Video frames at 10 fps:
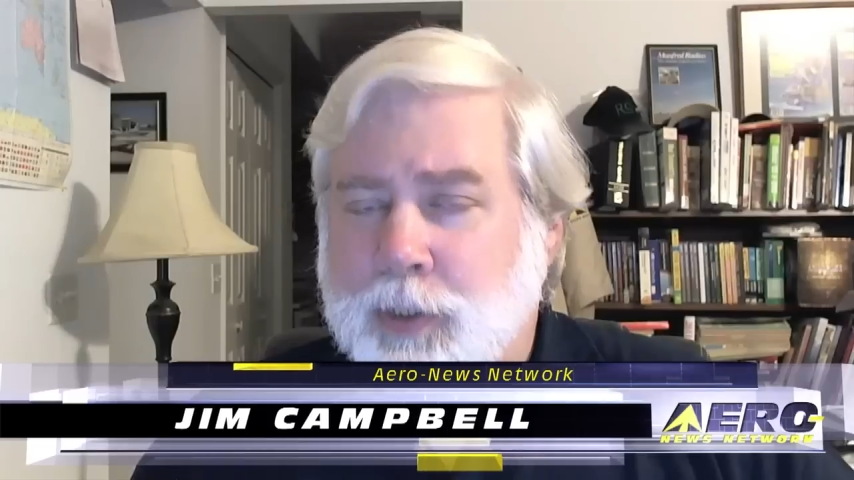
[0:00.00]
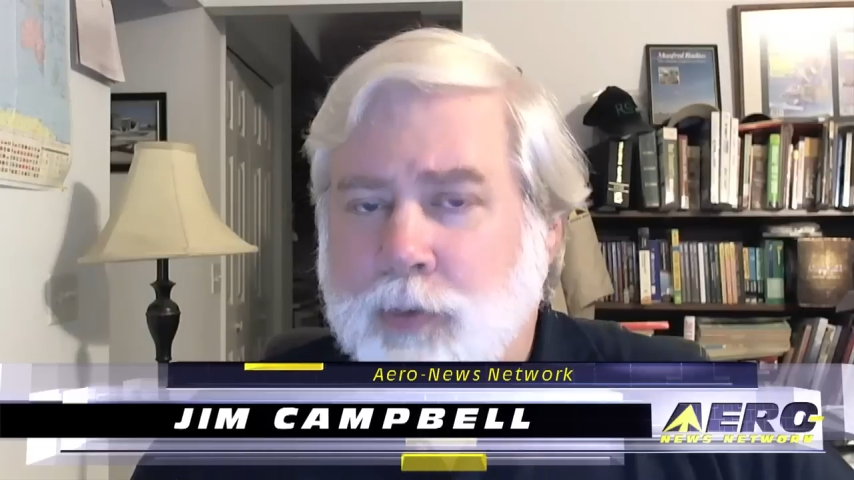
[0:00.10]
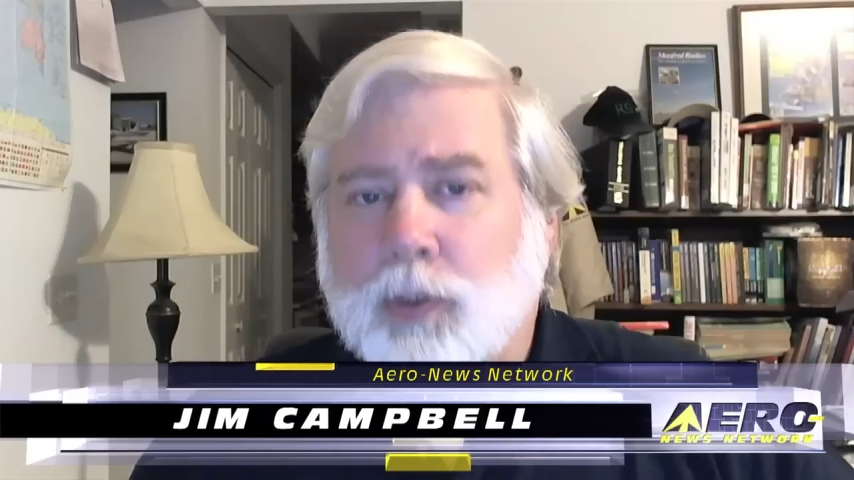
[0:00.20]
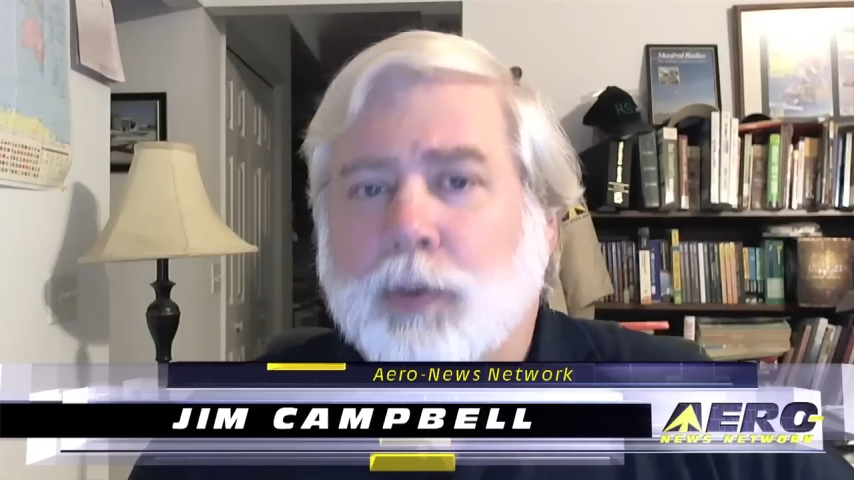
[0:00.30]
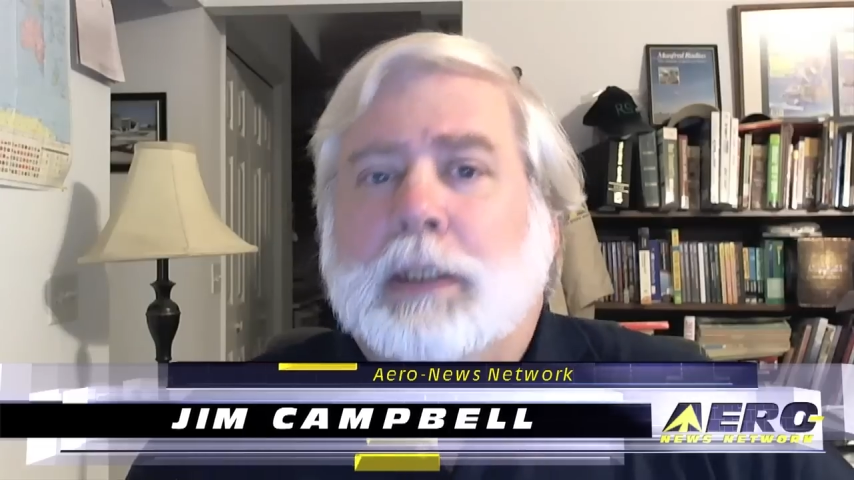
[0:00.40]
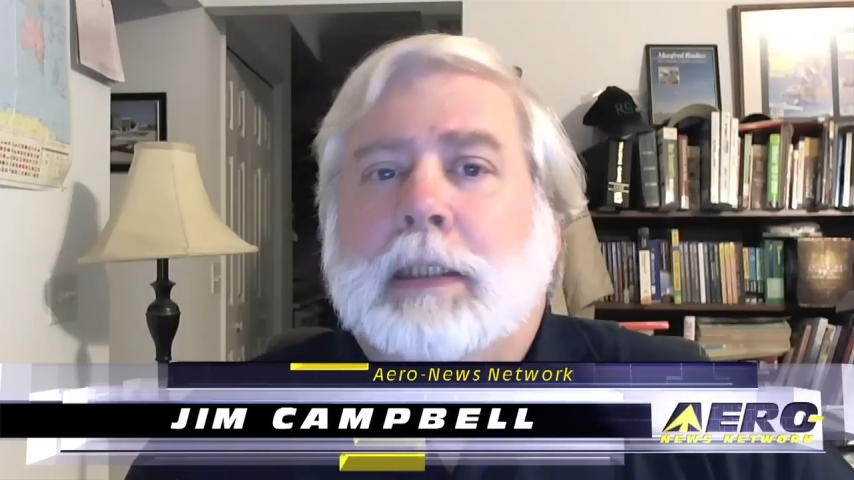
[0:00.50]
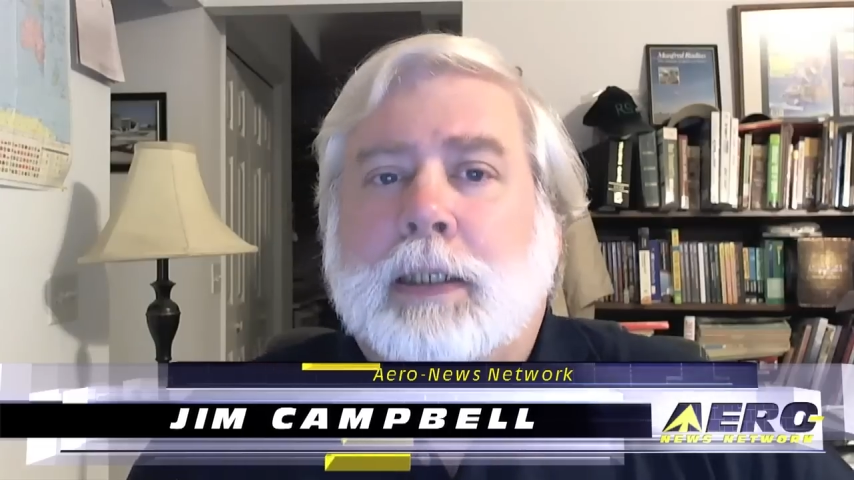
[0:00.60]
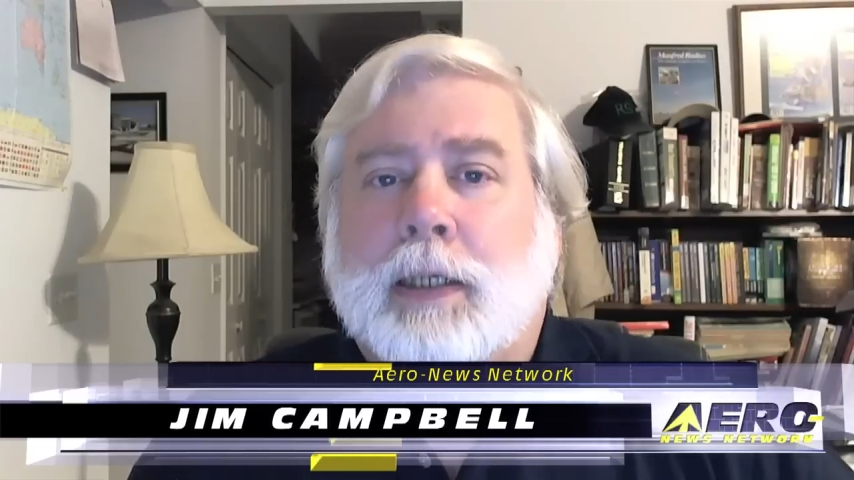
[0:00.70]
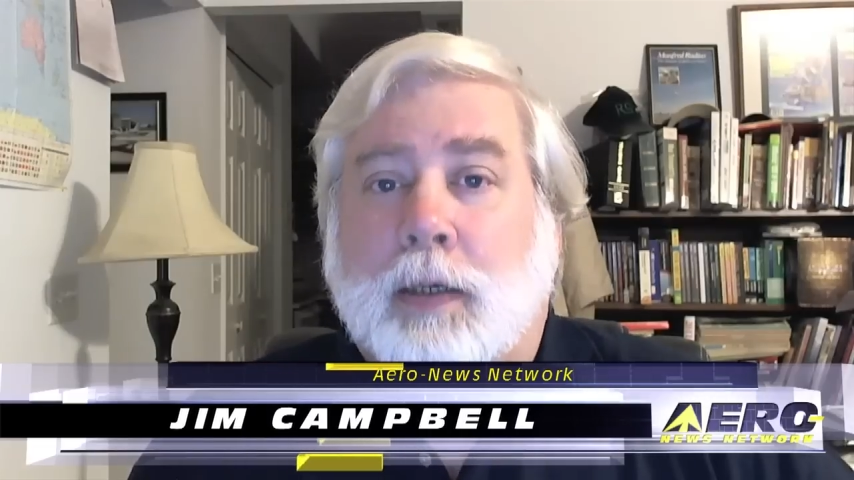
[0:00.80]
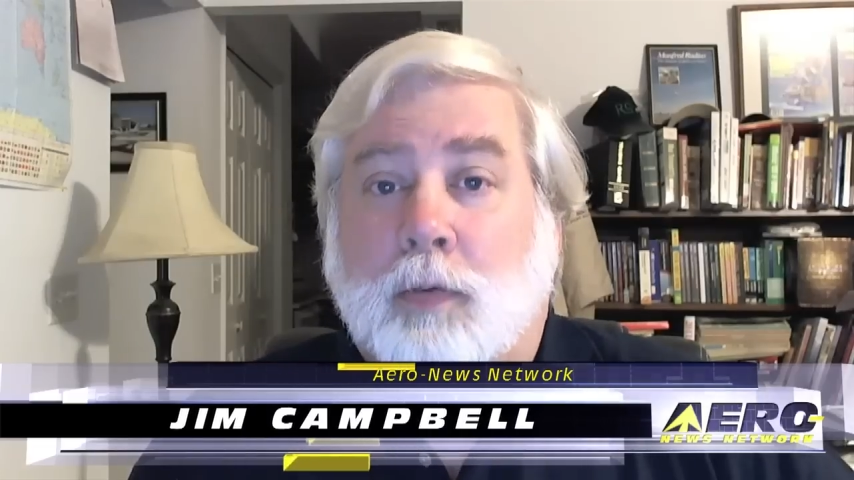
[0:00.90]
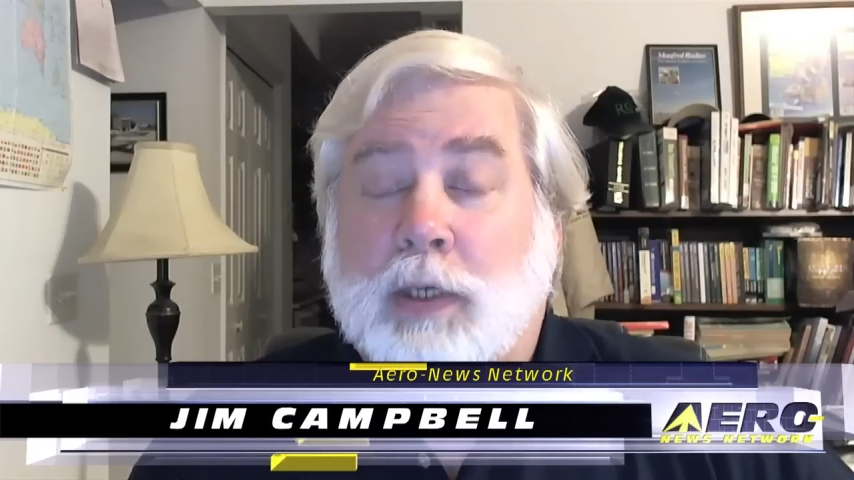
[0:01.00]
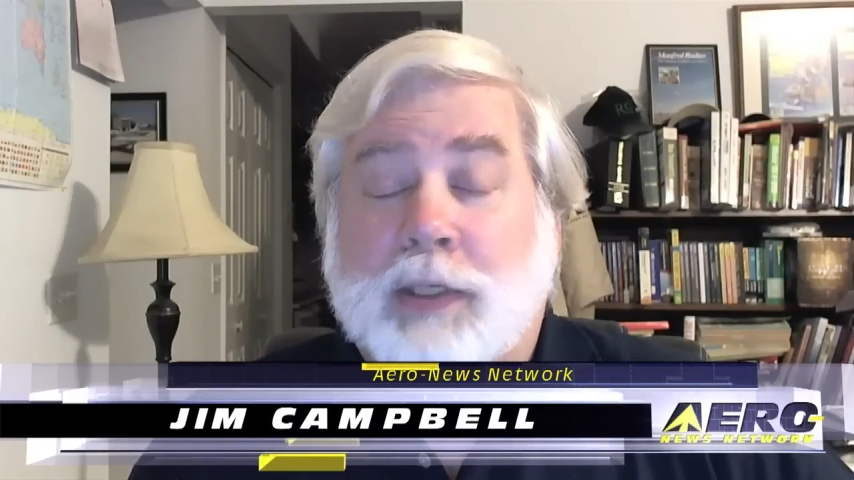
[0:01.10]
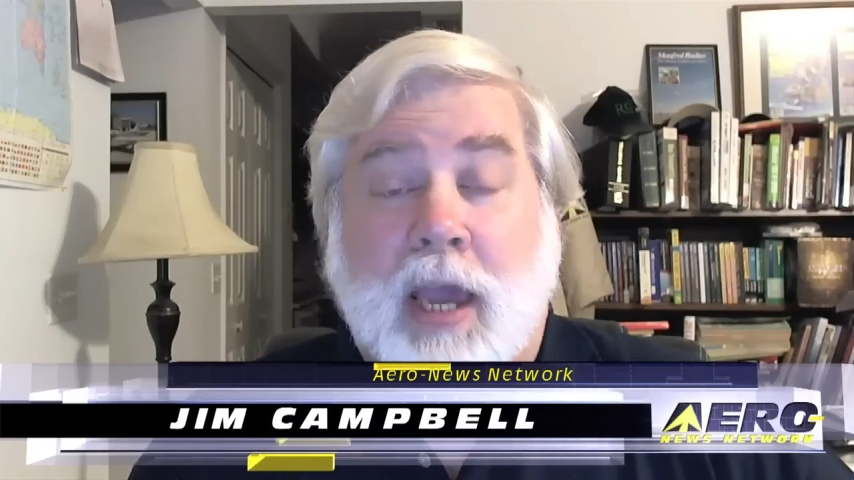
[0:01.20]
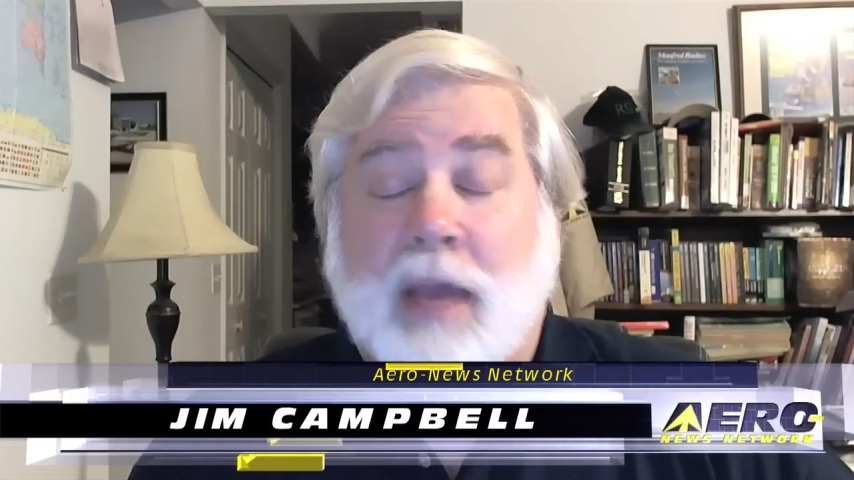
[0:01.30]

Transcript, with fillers: concluded. It was